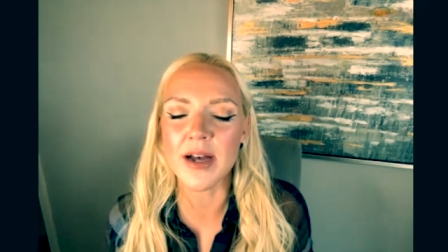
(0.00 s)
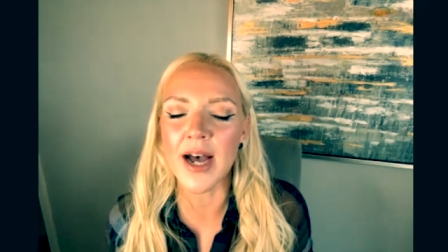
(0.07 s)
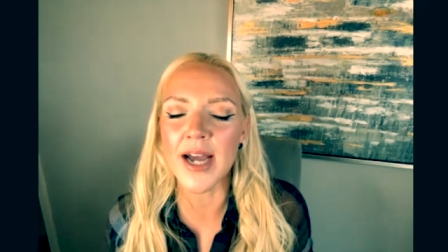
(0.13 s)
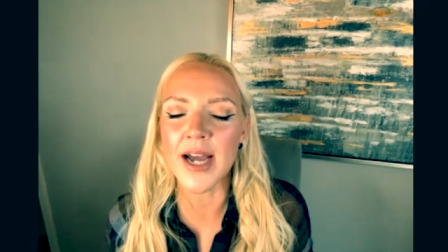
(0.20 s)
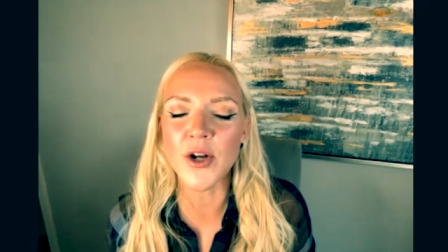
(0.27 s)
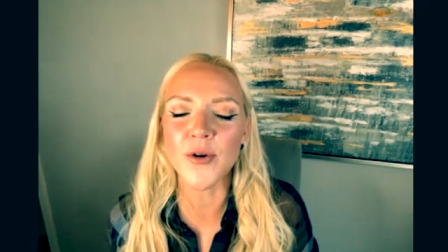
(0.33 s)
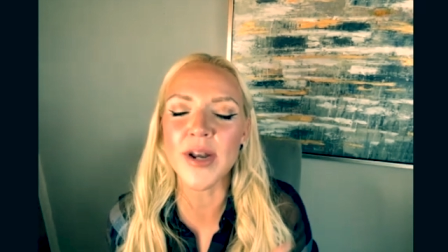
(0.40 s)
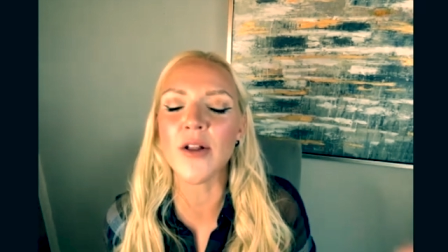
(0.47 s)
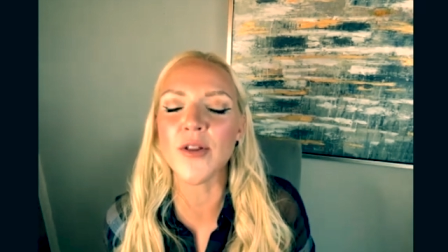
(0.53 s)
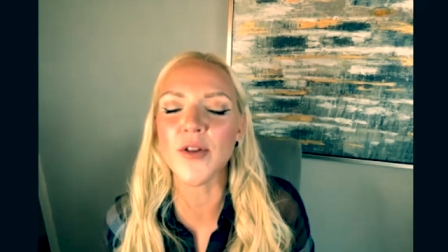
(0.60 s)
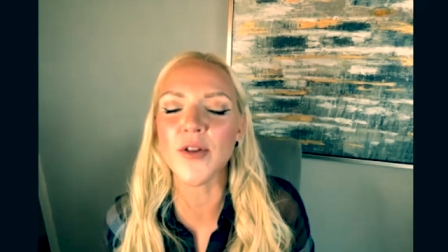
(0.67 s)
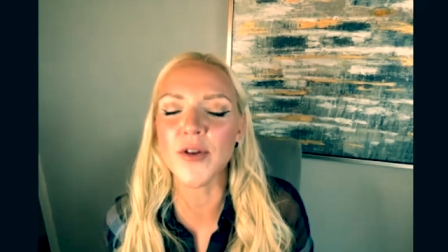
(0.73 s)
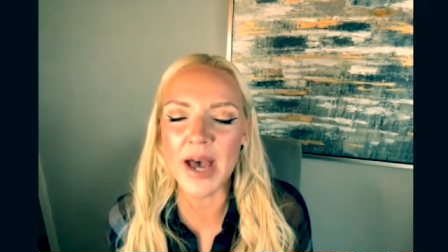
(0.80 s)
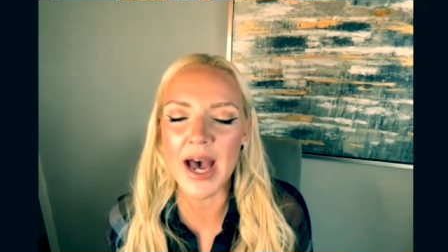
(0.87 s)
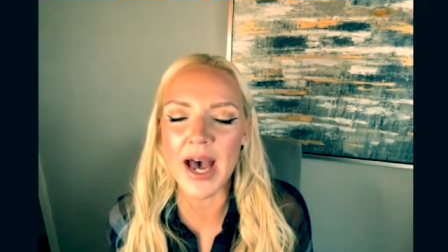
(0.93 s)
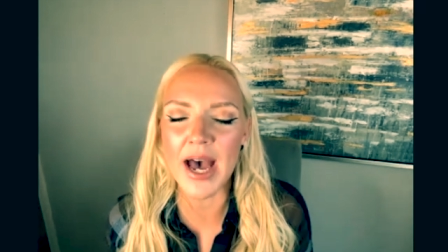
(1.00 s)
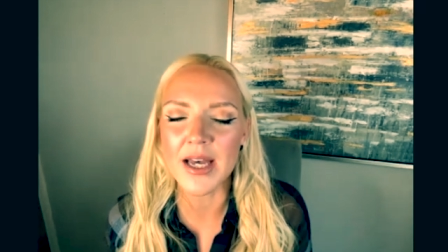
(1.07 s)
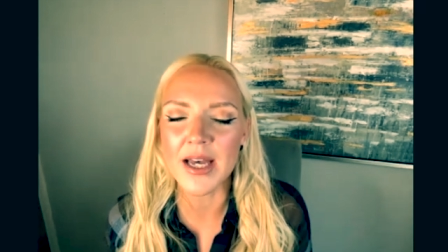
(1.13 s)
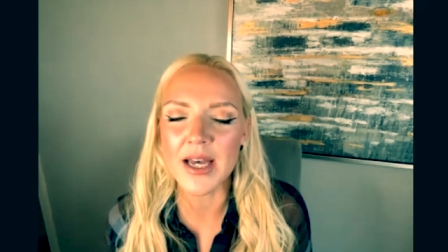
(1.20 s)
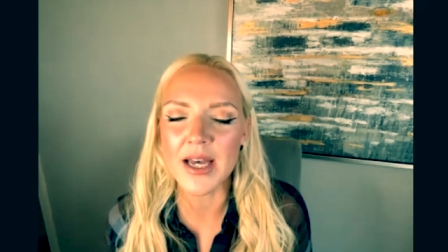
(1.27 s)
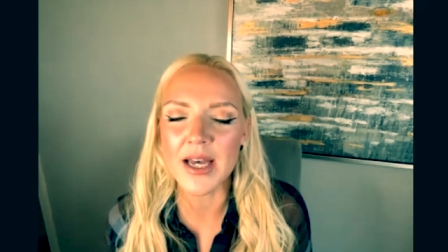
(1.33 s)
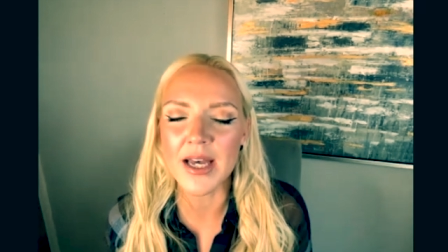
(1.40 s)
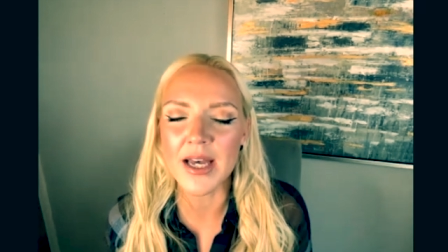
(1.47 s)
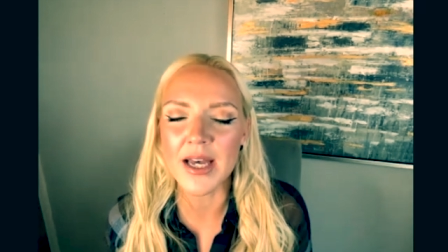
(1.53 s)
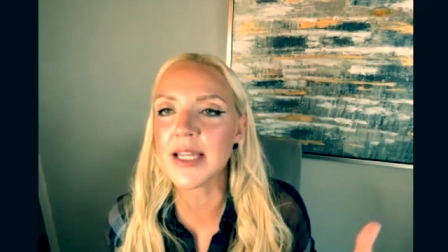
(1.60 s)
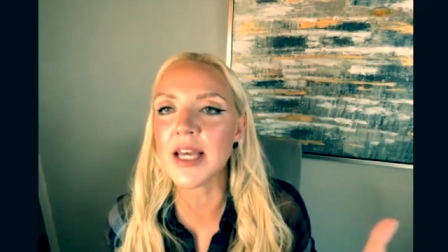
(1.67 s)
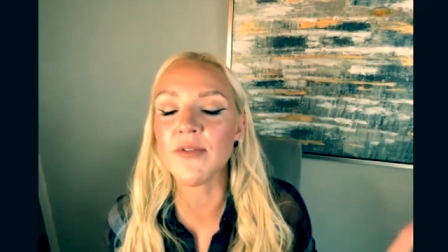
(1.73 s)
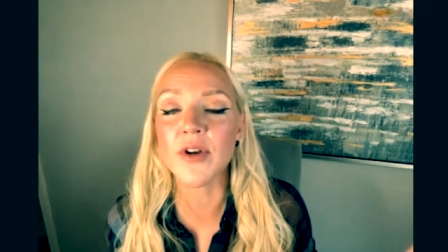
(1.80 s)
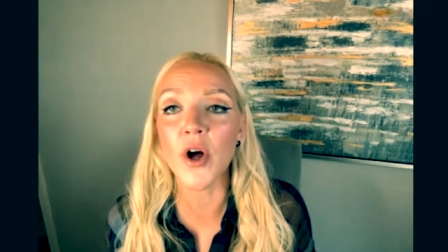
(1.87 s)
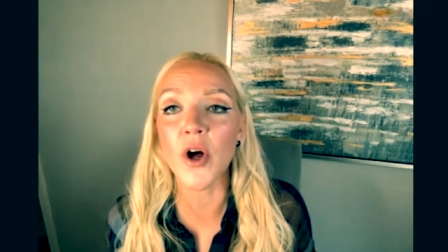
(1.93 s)
I know now looking back, he
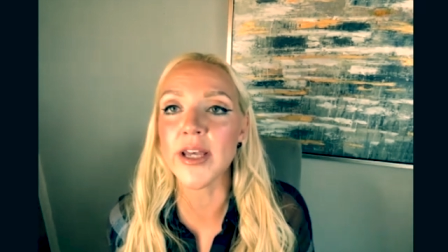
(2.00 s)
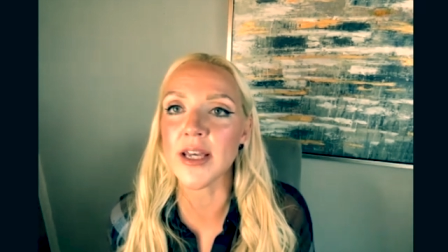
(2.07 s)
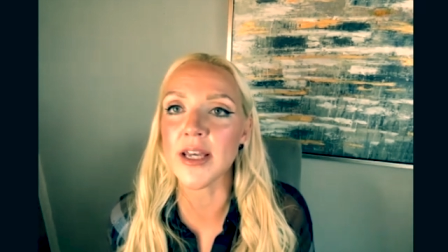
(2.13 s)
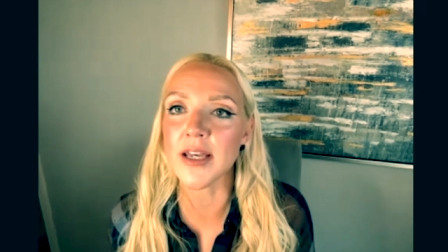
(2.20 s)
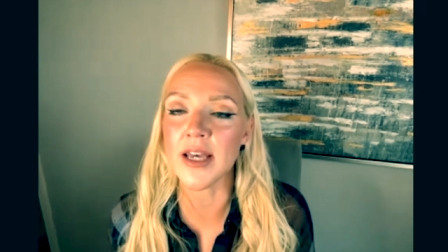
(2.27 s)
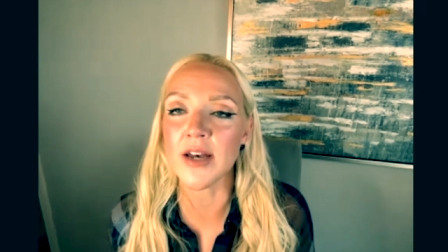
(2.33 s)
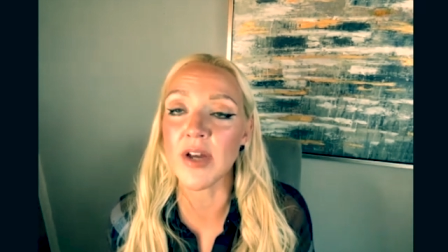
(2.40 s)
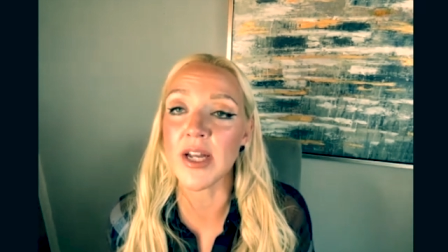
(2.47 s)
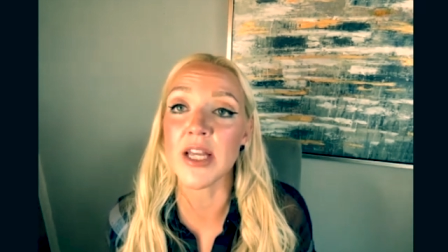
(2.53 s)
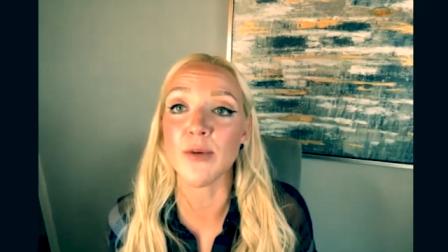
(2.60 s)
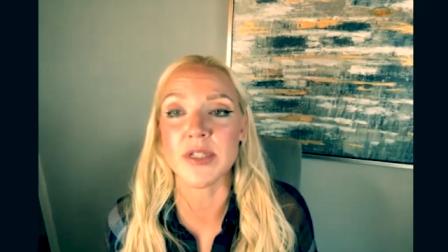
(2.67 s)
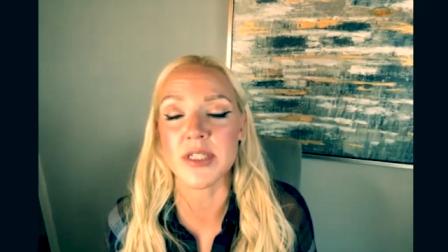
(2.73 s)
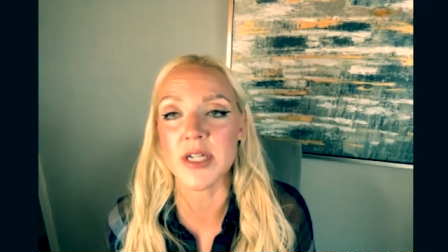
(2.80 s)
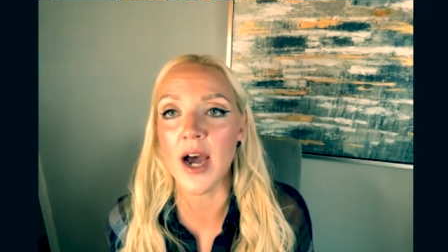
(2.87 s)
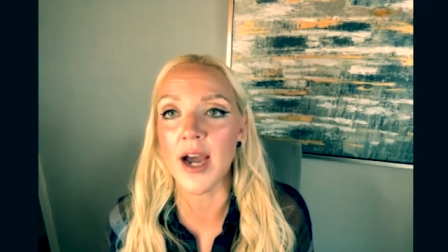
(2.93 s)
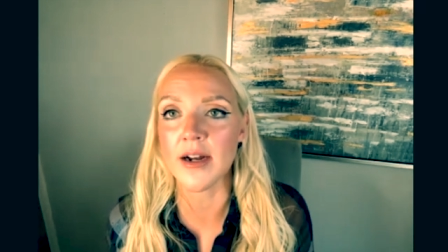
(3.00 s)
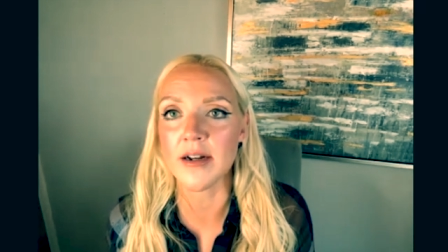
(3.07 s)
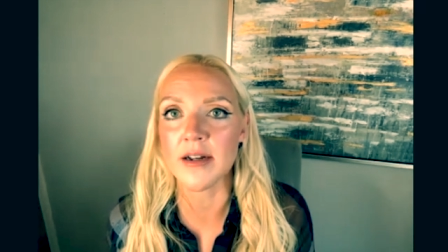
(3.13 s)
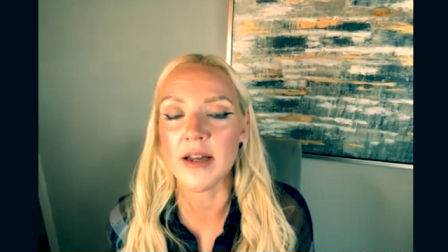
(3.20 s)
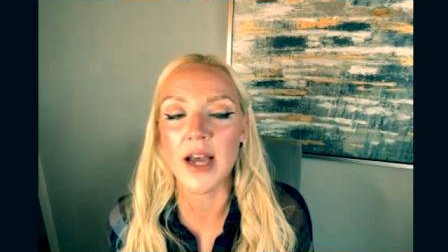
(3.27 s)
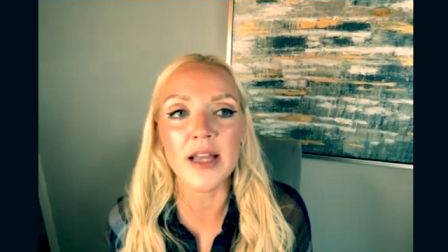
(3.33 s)
had given all he could give and he was tired.